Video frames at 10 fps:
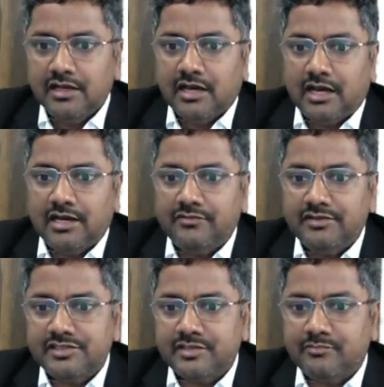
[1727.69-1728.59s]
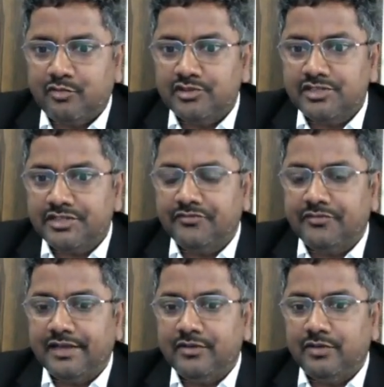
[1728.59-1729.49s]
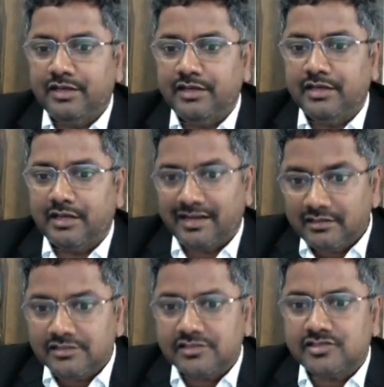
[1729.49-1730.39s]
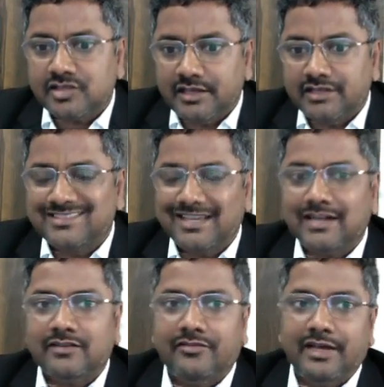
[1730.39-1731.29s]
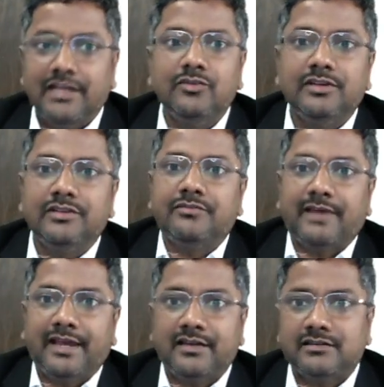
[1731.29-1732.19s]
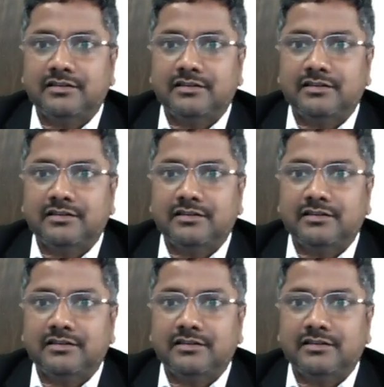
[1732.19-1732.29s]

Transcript: and which is a positive value here, and this is the exact value in fact